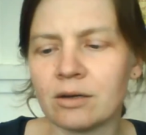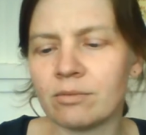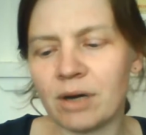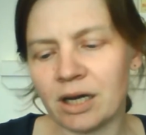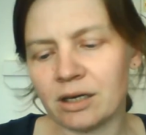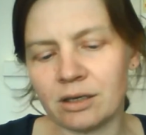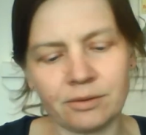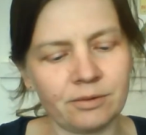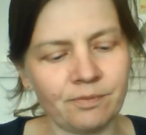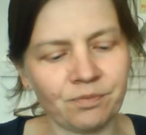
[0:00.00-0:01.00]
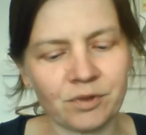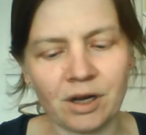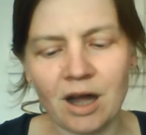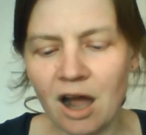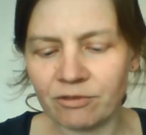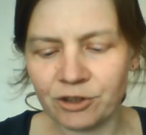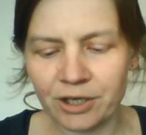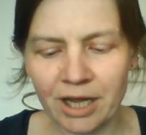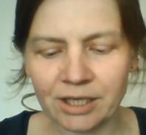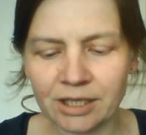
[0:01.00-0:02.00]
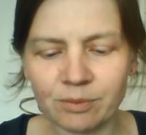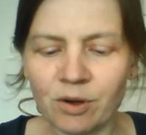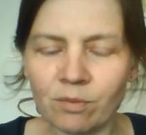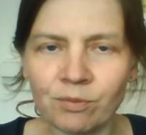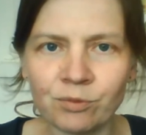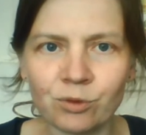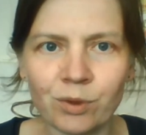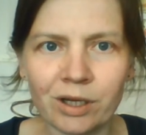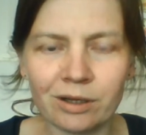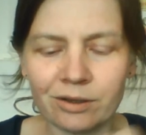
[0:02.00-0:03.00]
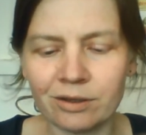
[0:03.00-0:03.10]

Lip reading: But I've not had any problems with